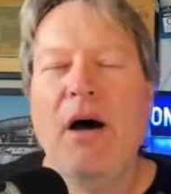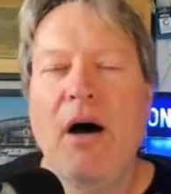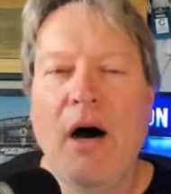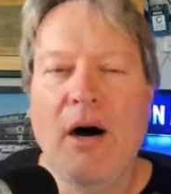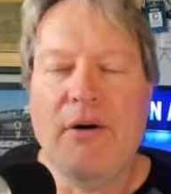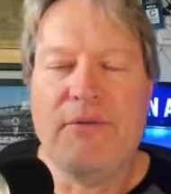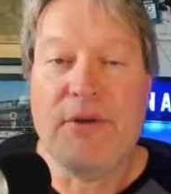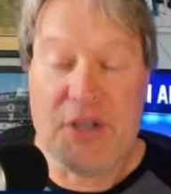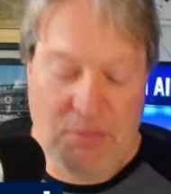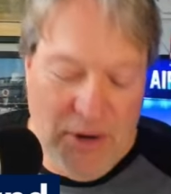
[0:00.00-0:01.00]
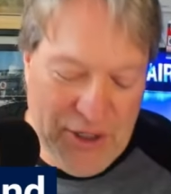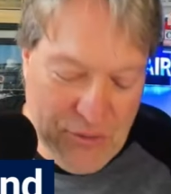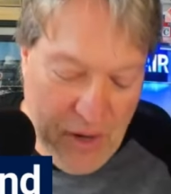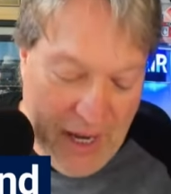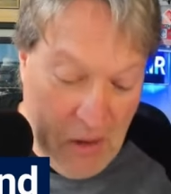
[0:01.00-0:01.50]
of spring
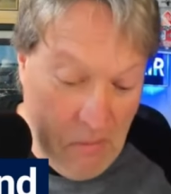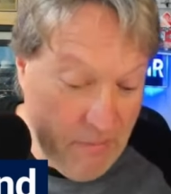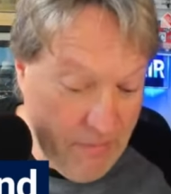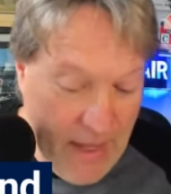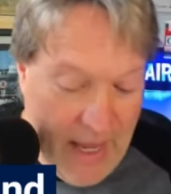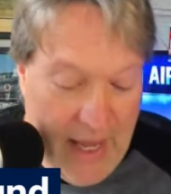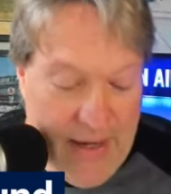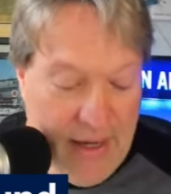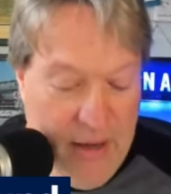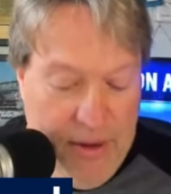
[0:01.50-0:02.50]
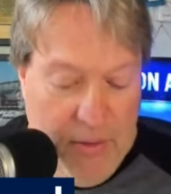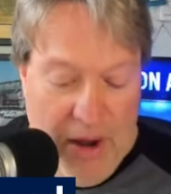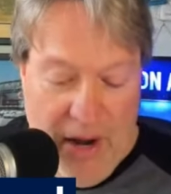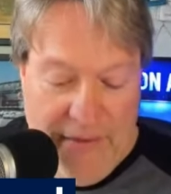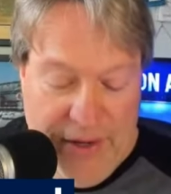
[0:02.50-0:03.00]
training, and he'll be
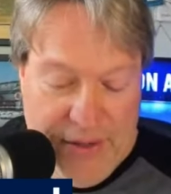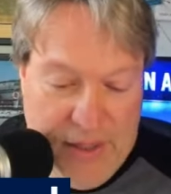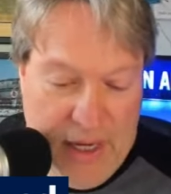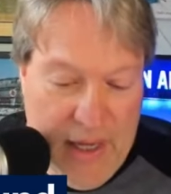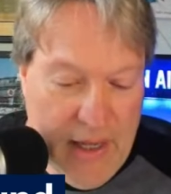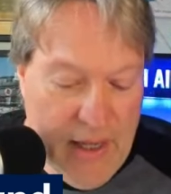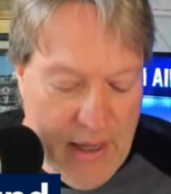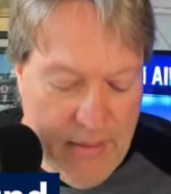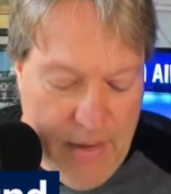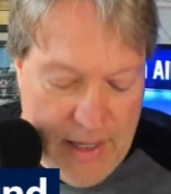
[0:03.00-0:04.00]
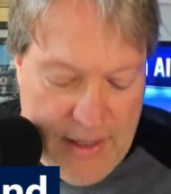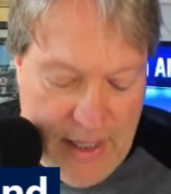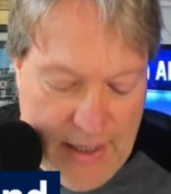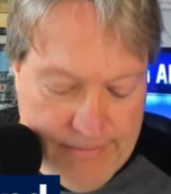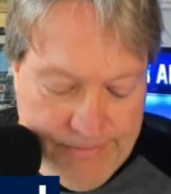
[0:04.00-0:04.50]
around, obviously. But
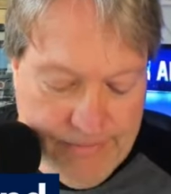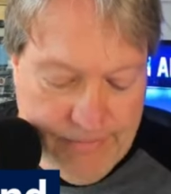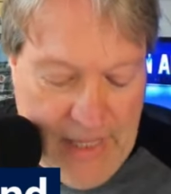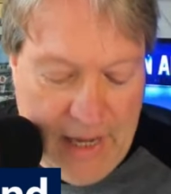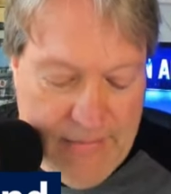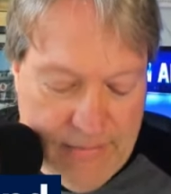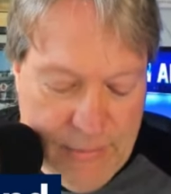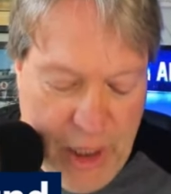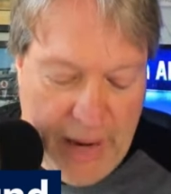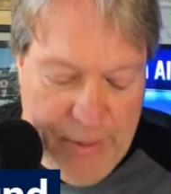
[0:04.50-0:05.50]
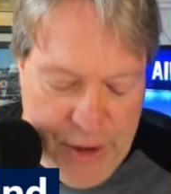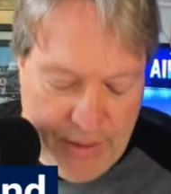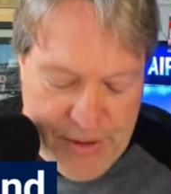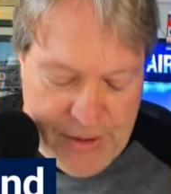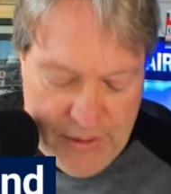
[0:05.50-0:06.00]
yeah,
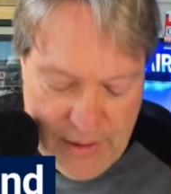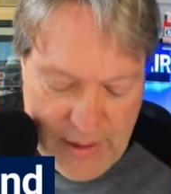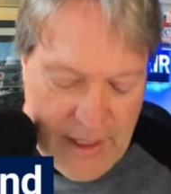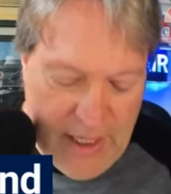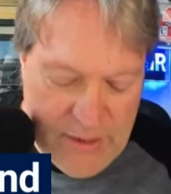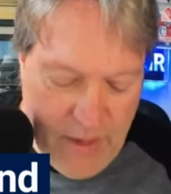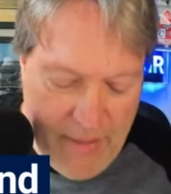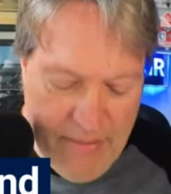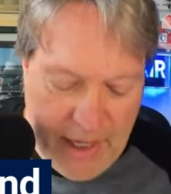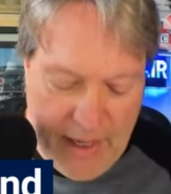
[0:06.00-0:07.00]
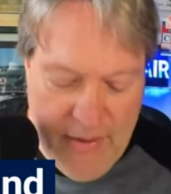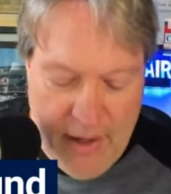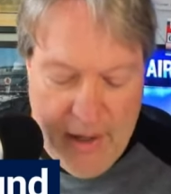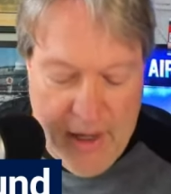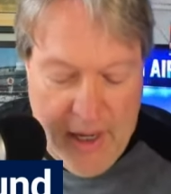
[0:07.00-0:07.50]
championships is what I'm thinking.
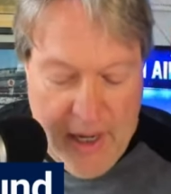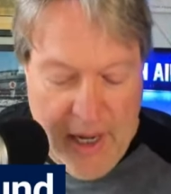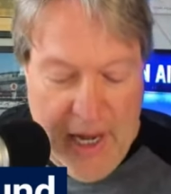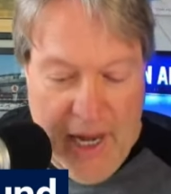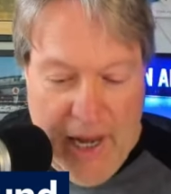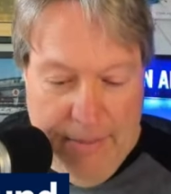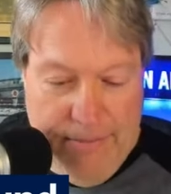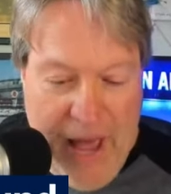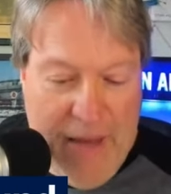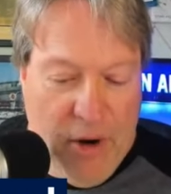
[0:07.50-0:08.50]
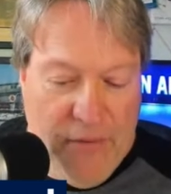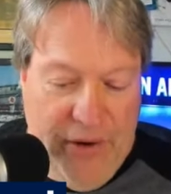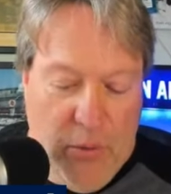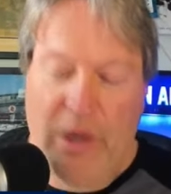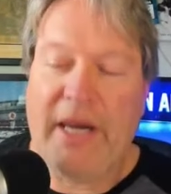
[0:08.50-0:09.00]
Pat
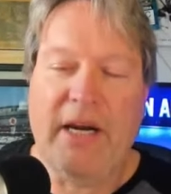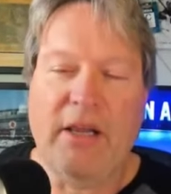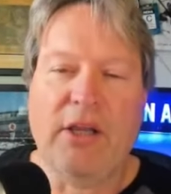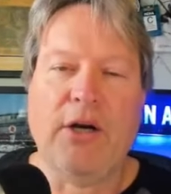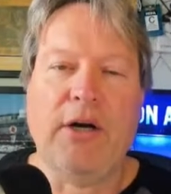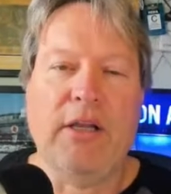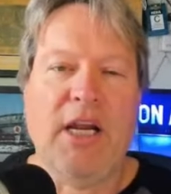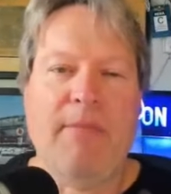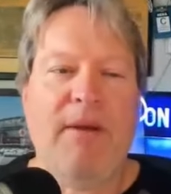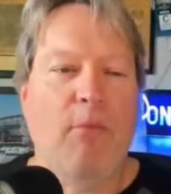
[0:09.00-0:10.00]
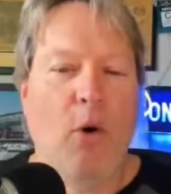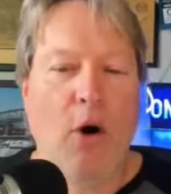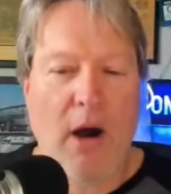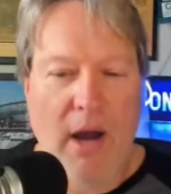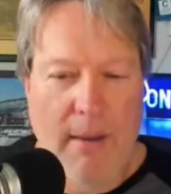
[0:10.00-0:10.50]
Murphy. We're getting to learn a little bit
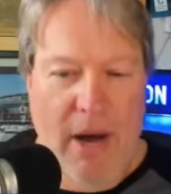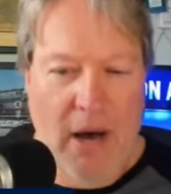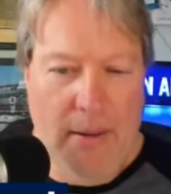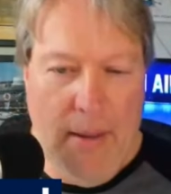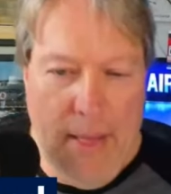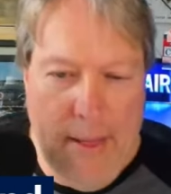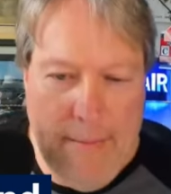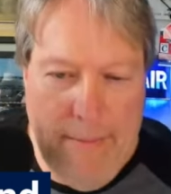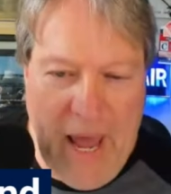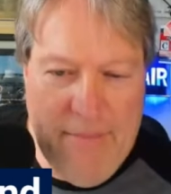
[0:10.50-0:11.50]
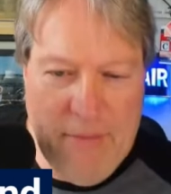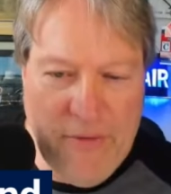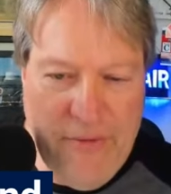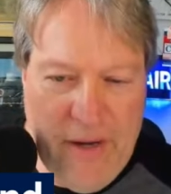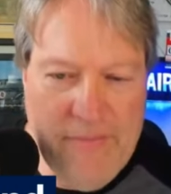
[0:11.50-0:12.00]
more about Pat
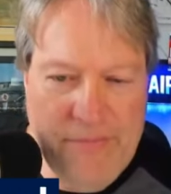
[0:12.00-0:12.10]
Murphy